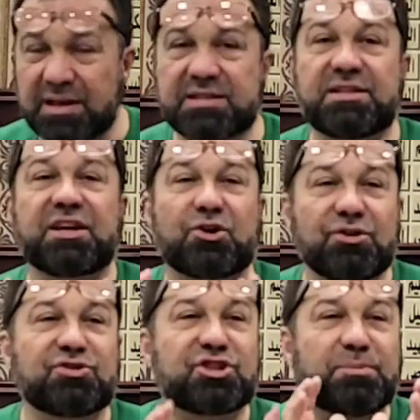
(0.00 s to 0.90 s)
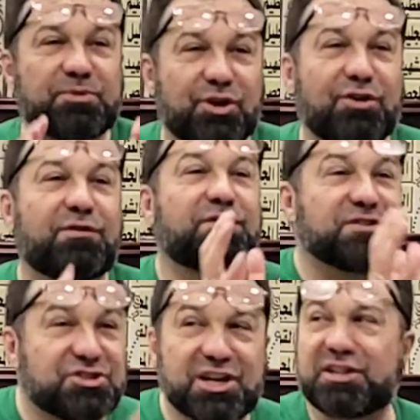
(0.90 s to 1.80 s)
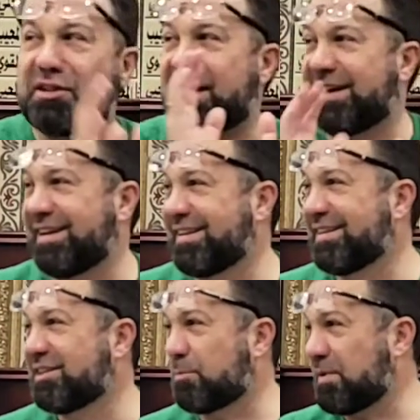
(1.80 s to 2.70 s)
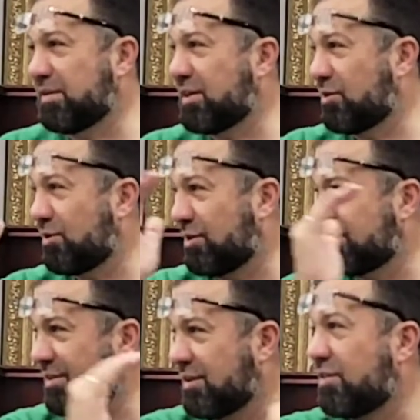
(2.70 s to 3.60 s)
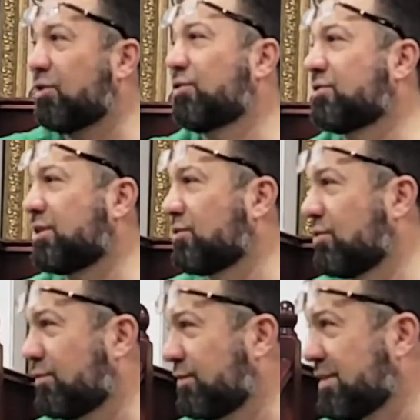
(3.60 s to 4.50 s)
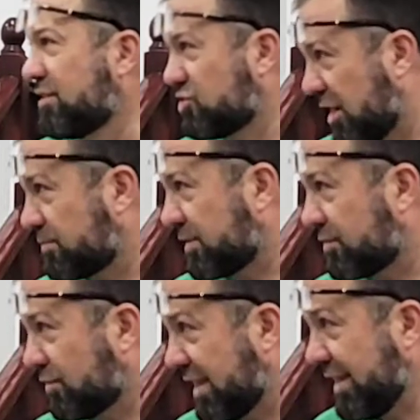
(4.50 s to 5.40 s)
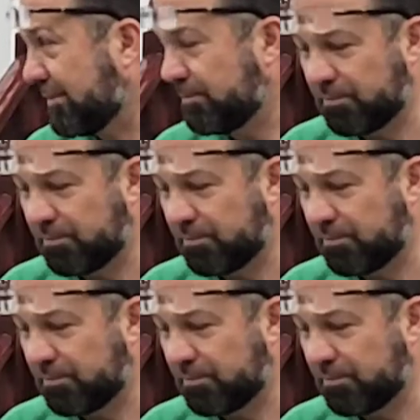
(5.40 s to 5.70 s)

is the concept of Jannah, depending on the order of the chapter. Okay?